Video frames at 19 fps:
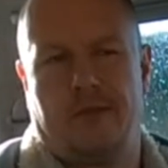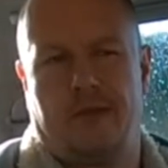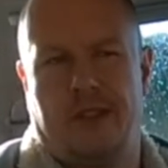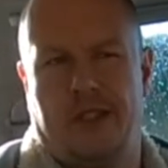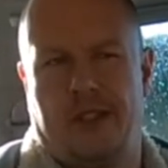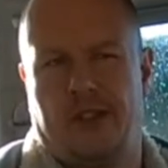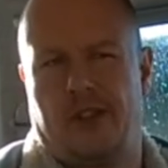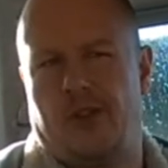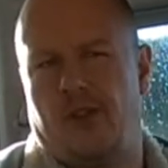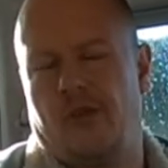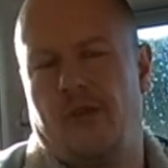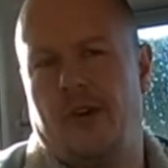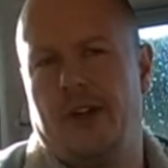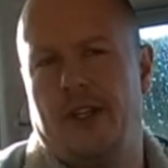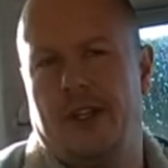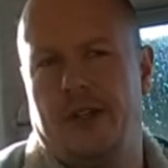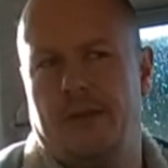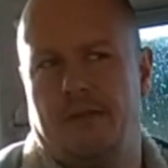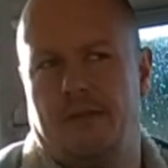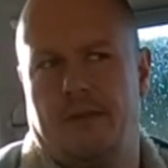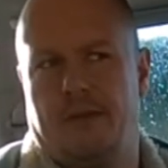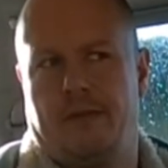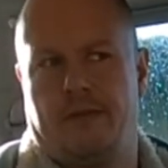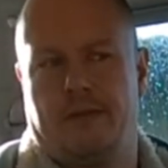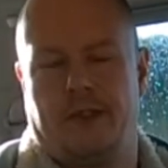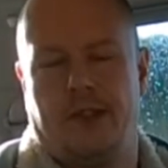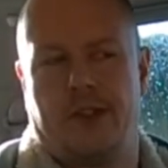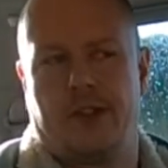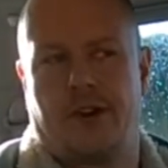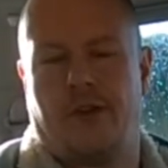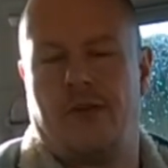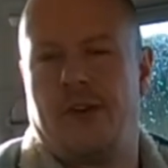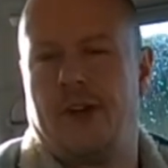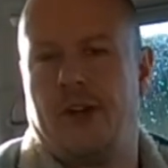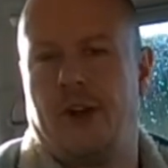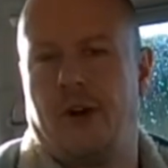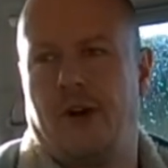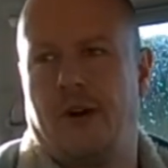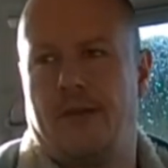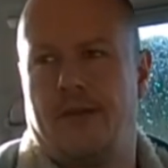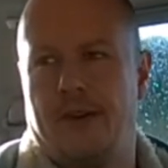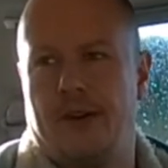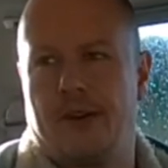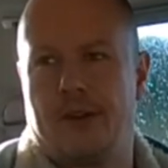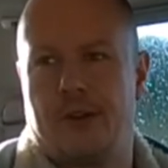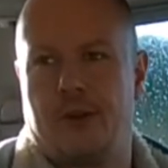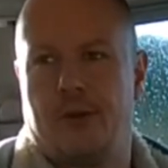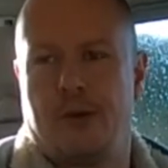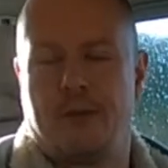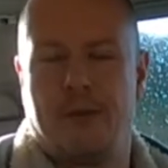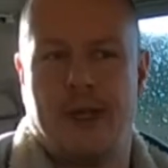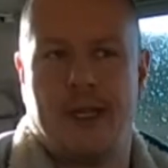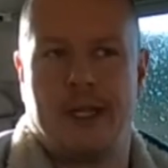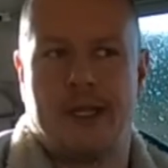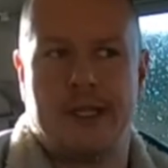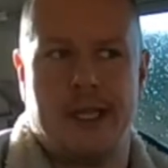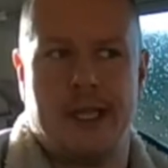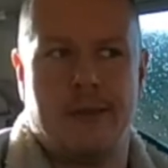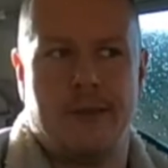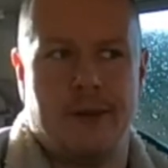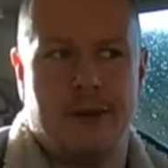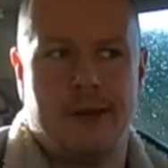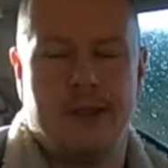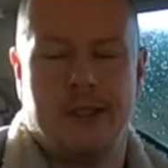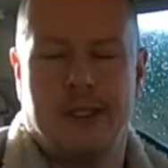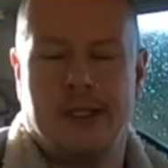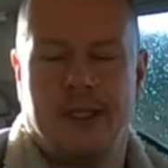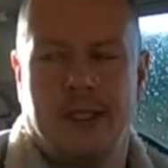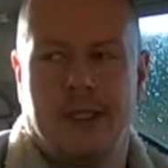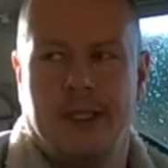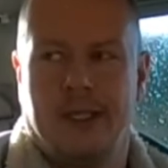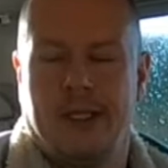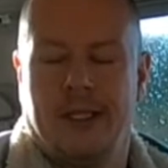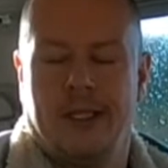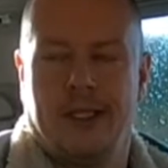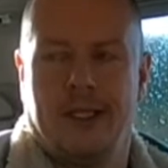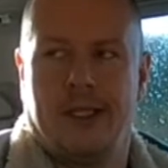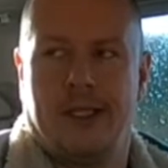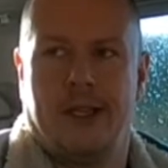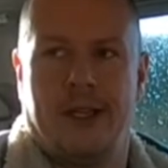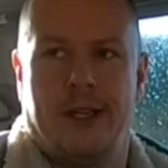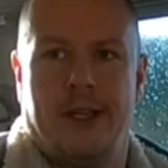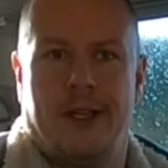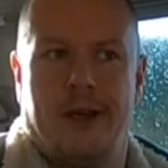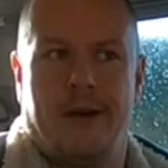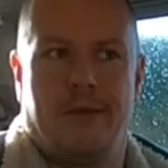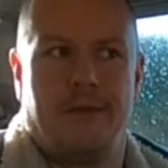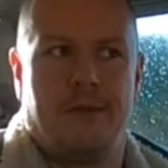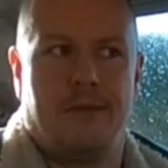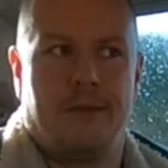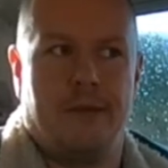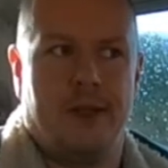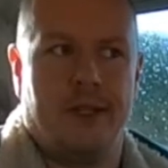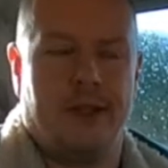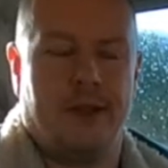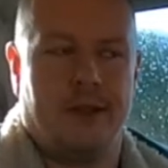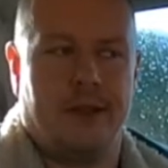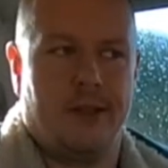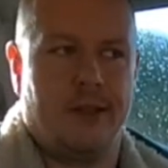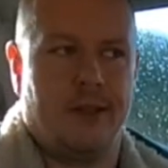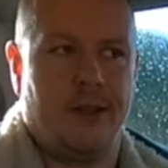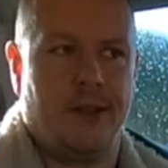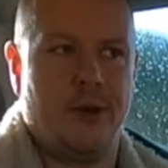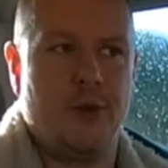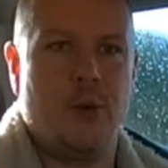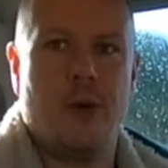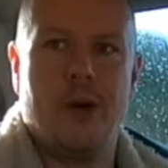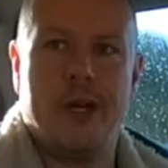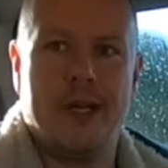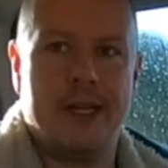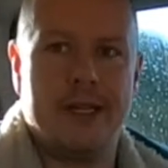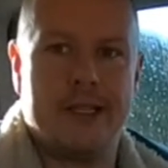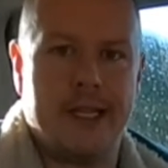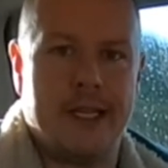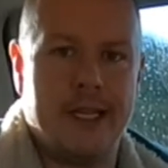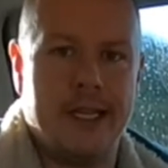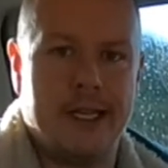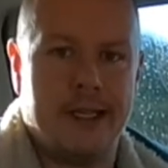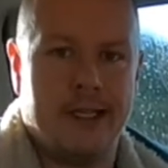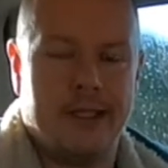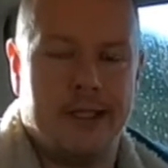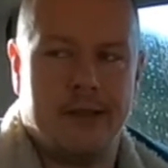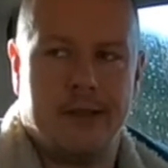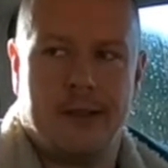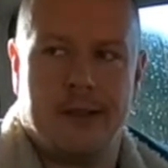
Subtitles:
well, it's not really a hard thing to do, to make a table, you know, in a day.